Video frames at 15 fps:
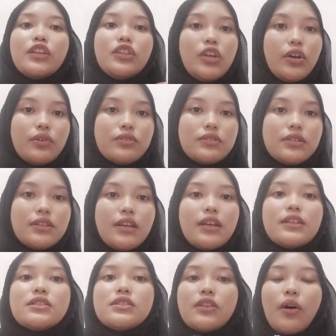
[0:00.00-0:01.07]
use,
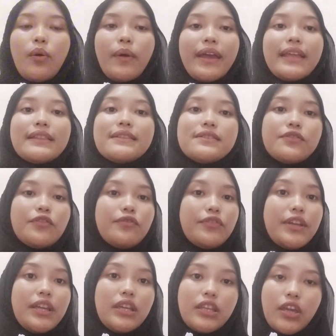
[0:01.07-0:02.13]
so it's
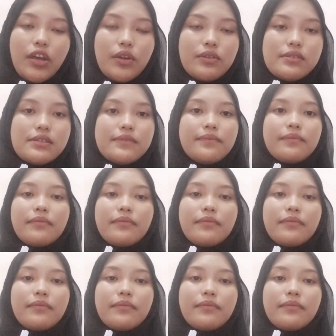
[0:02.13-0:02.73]
reuse.